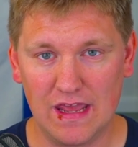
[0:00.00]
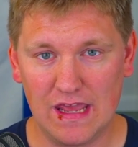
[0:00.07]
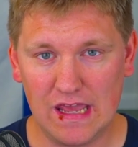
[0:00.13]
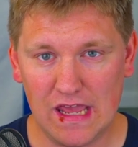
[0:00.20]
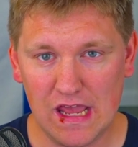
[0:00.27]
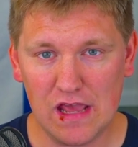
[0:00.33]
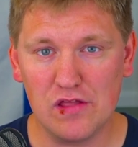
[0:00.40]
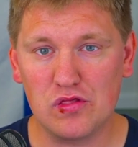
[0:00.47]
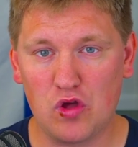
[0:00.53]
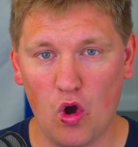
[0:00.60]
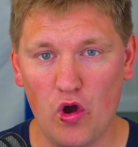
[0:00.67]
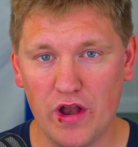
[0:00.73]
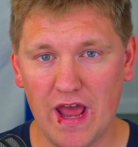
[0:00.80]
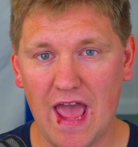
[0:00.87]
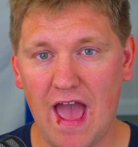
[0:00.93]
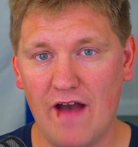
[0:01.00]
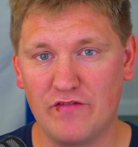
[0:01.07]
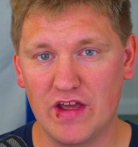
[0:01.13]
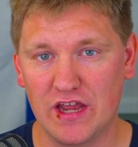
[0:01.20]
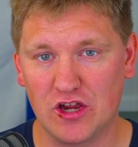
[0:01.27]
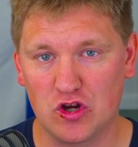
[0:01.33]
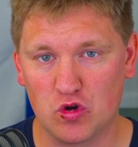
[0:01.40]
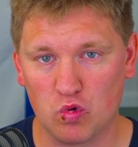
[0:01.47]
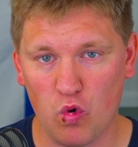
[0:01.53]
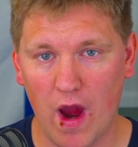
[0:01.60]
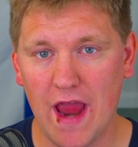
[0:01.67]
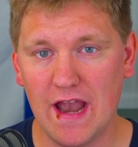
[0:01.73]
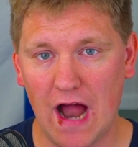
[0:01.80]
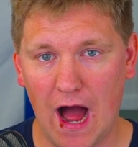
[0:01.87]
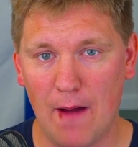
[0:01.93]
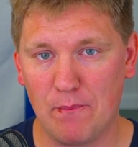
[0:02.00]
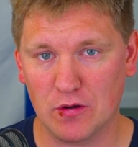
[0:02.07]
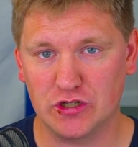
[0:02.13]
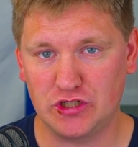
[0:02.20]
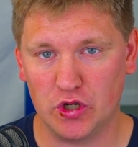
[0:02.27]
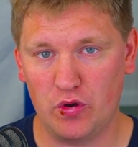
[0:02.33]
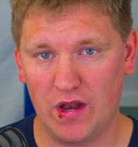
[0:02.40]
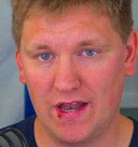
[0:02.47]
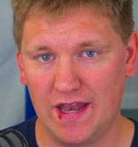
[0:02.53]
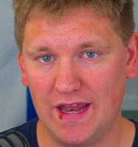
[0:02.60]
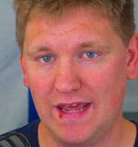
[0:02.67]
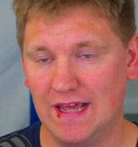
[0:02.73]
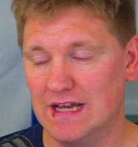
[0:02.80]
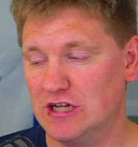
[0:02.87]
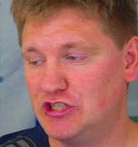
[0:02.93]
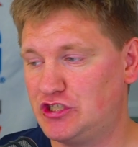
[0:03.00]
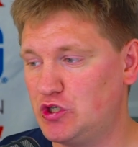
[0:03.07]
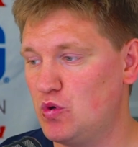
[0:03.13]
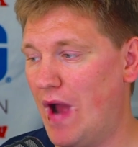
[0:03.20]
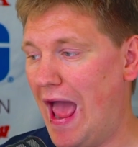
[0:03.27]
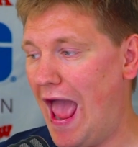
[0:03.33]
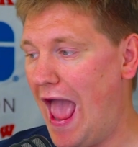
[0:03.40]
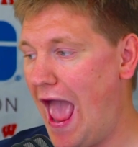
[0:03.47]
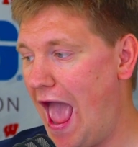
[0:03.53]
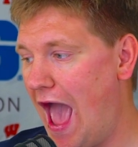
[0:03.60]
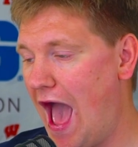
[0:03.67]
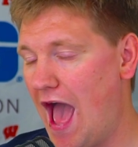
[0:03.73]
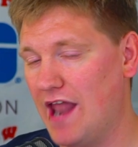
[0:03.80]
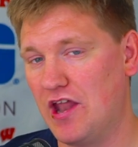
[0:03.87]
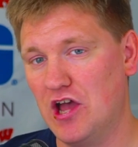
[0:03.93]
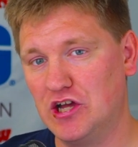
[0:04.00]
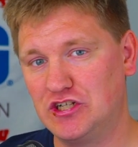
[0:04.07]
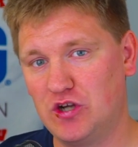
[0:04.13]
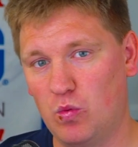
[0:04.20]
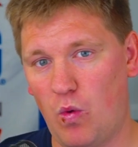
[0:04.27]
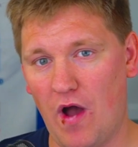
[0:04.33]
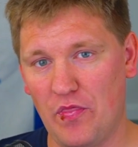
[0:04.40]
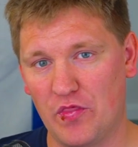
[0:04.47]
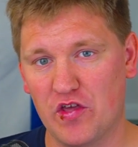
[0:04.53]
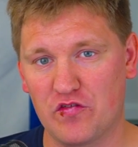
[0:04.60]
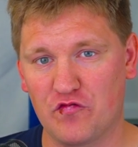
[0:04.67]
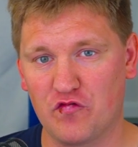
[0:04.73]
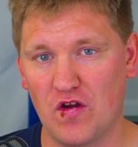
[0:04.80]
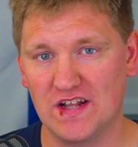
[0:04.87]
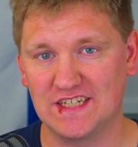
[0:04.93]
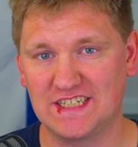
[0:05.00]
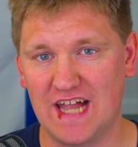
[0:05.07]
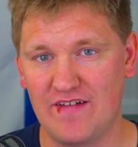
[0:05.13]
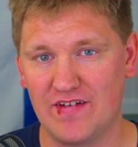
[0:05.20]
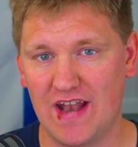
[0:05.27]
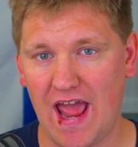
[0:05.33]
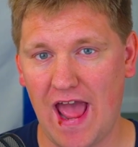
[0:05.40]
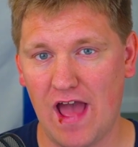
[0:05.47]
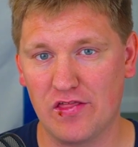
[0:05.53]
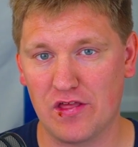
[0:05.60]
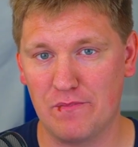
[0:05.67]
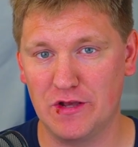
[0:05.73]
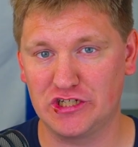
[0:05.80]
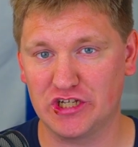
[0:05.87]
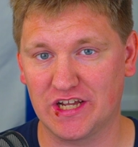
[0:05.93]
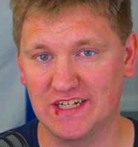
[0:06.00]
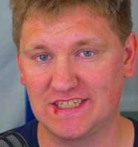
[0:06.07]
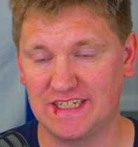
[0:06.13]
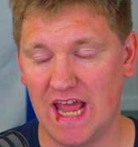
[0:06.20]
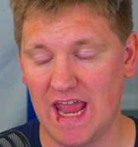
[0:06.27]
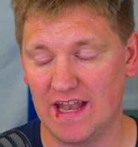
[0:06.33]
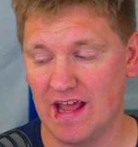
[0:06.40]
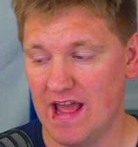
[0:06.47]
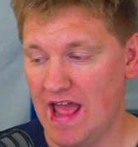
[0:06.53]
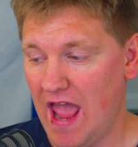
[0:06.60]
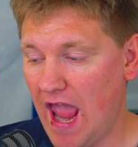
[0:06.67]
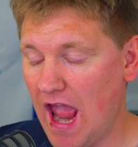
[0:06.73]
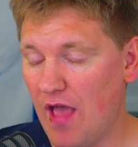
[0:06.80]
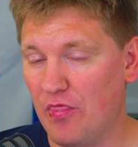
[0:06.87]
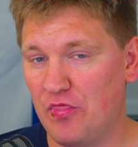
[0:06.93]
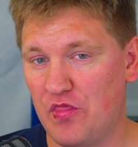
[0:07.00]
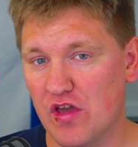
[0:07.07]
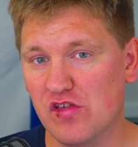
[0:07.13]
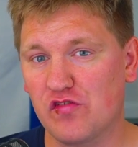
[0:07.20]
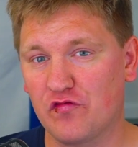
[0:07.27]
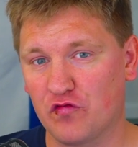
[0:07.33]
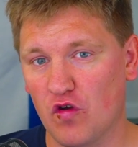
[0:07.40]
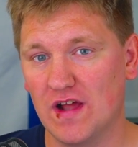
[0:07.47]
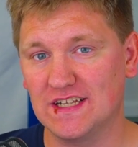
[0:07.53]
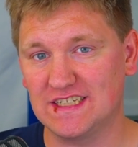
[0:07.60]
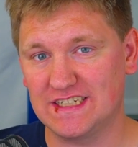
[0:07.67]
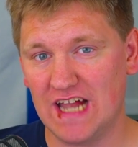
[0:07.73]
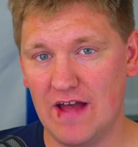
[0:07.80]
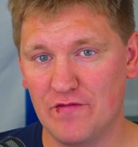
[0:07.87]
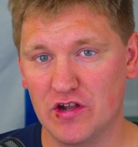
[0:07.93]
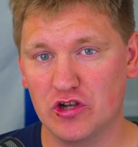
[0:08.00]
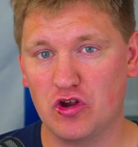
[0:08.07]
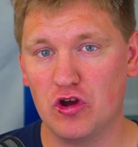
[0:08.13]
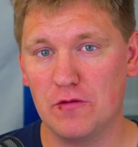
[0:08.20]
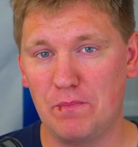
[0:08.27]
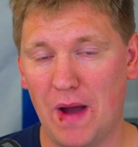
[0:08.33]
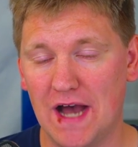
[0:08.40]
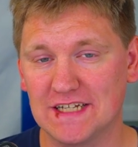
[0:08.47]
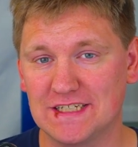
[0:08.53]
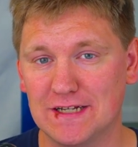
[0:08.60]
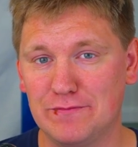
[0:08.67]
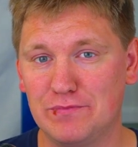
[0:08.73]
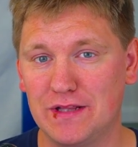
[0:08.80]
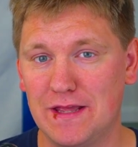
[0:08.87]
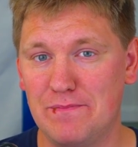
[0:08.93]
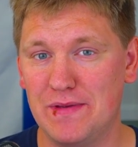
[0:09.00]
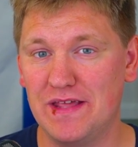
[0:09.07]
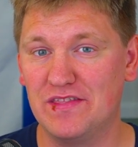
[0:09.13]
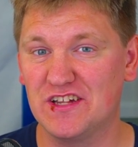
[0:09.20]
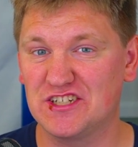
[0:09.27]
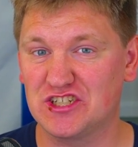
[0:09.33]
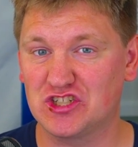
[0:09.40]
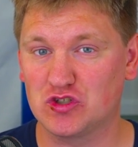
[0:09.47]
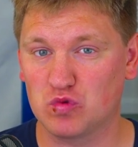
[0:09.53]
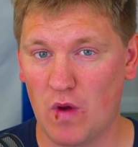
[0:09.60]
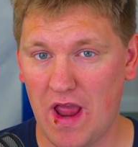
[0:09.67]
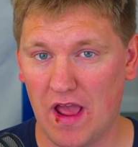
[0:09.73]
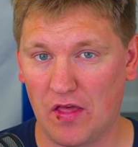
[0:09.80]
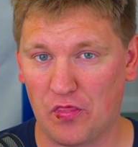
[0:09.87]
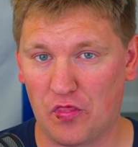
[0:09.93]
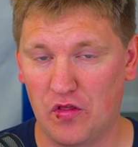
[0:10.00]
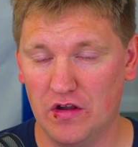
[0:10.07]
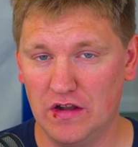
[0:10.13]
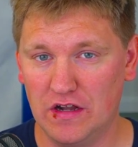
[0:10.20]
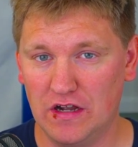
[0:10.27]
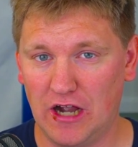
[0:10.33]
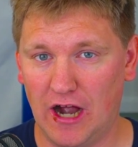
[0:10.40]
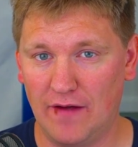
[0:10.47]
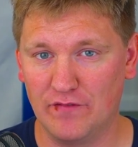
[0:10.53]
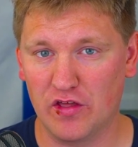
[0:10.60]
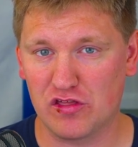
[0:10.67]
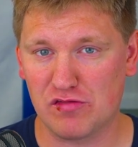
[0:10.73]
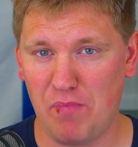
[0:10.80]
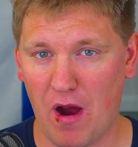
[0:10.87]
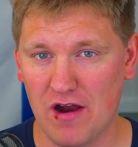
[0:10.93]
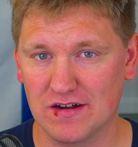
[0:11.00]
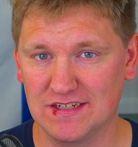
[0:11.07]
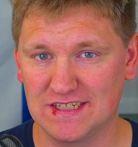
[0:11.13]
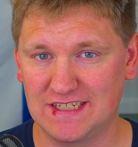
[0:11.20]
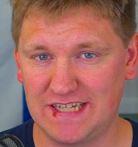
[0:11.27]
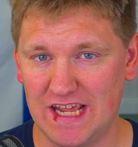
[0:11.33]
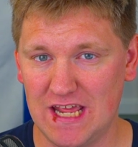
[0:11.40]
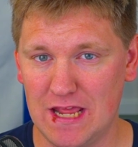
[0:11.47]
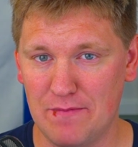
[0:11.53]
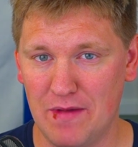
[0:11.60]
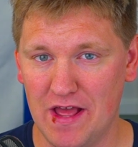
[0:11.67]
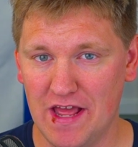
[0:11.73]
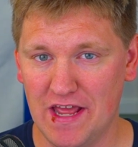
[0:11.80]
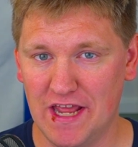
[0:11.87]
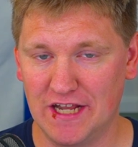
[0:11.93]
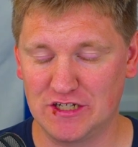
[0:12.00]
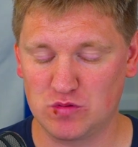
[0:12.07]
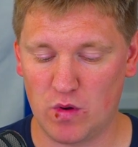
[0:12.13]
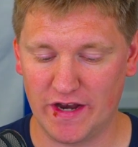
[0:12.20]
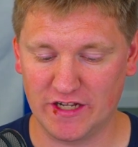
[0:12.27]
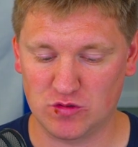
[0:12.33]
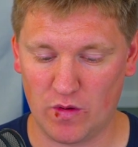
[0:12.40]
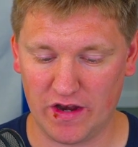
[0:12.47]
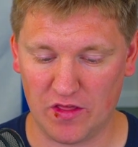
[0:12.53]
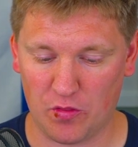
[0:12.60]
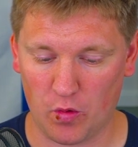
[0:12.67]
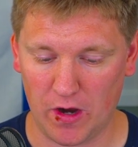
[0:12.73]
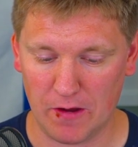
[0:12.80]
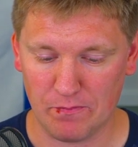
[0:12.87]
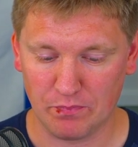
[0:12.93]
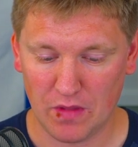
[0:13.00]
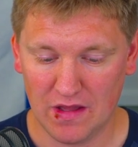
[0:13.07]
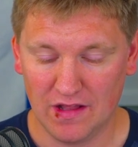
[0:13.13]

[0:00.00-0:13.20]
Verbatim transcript: He's going to have a great opportunity to add to what this front seven has at Michigan State. And this front seven could possibly be the strength of the Spartans team in 2023.